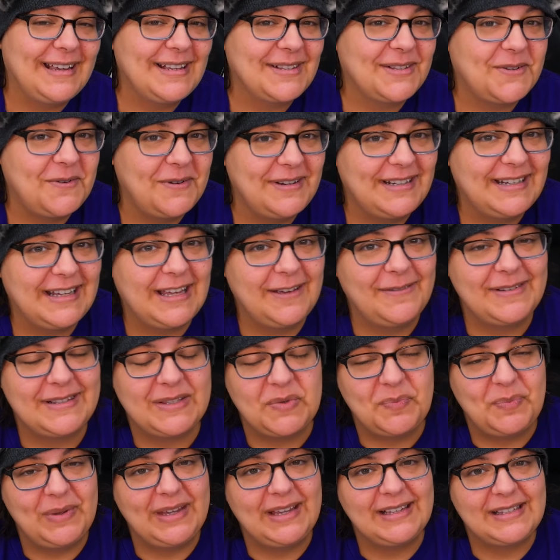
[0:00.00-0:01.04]
is going to give us the
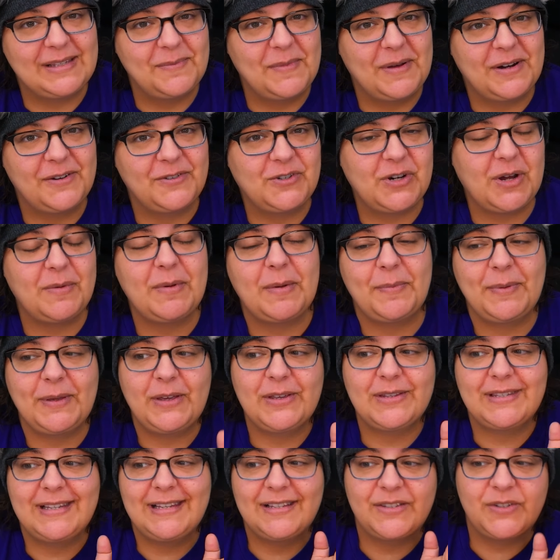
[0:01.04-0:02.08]
biggest amount of drama
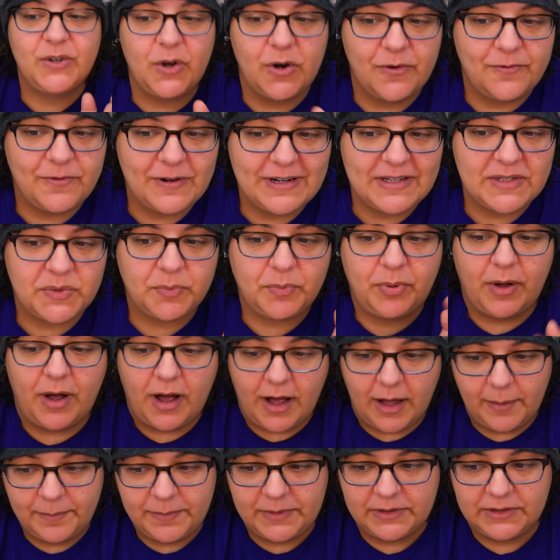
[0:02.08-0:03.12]
because his girlfriend is
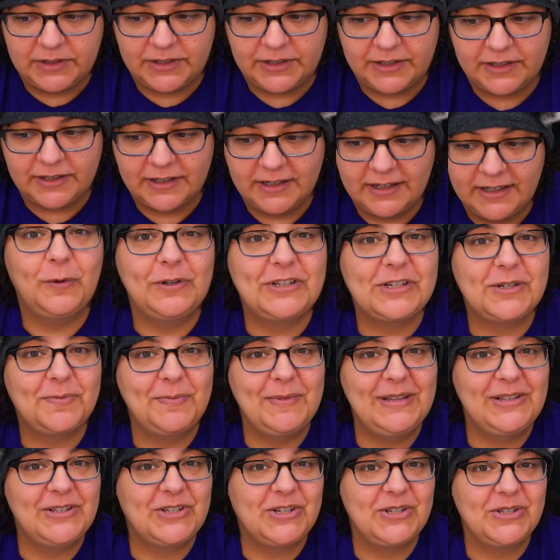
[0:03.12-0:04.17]
popular, which
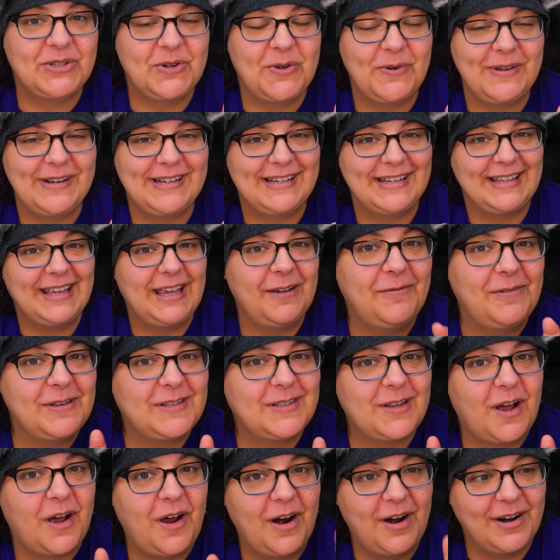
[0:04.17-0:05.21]
means she's going to give us
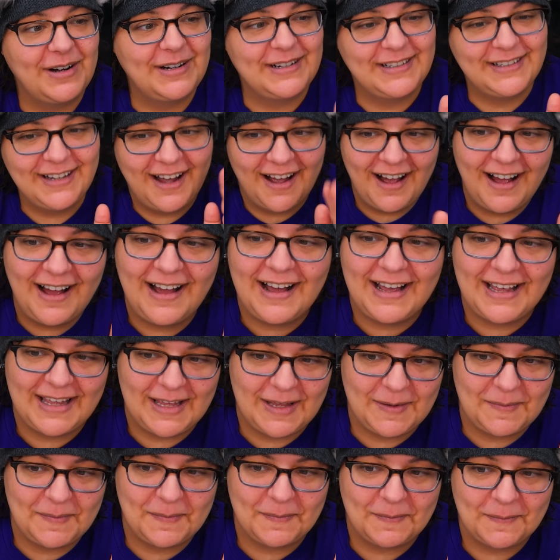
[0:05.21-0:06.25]
a hard
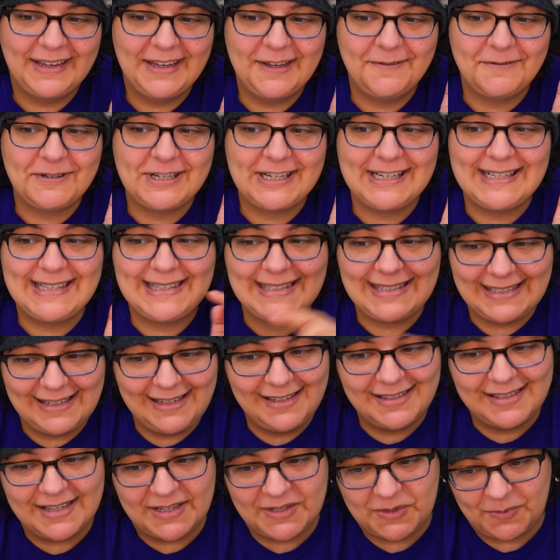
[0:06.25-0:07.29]
time if she
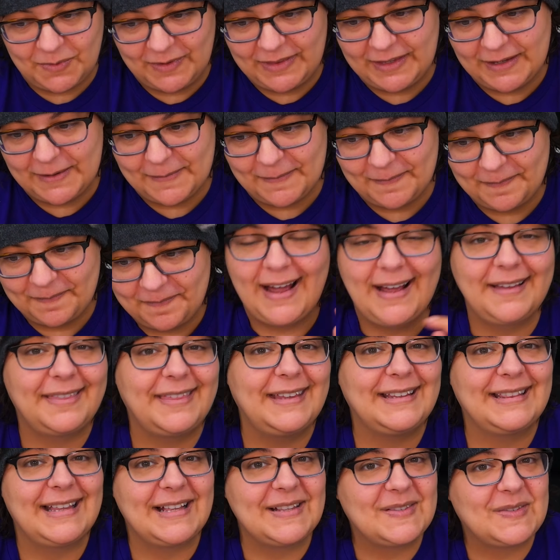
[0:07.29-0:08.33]
sees us with him. I
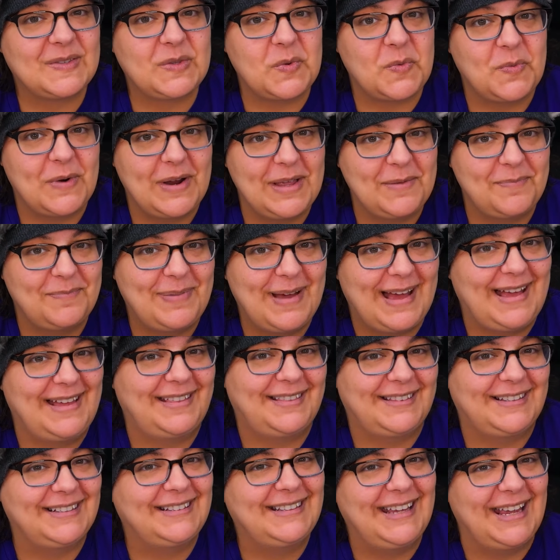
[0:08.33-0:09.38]
think that's the right path
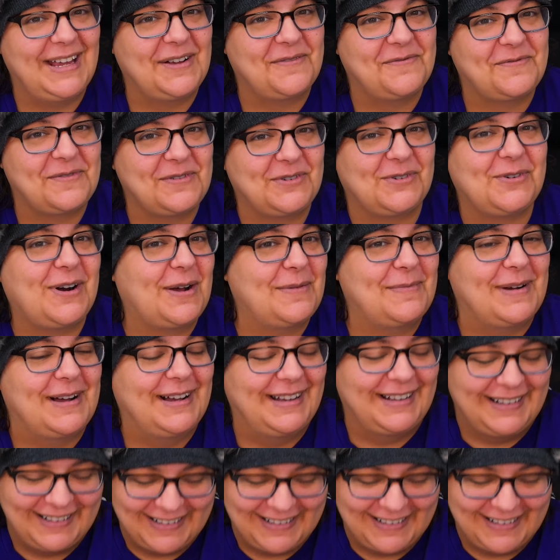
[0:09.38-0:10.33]
to take for drama.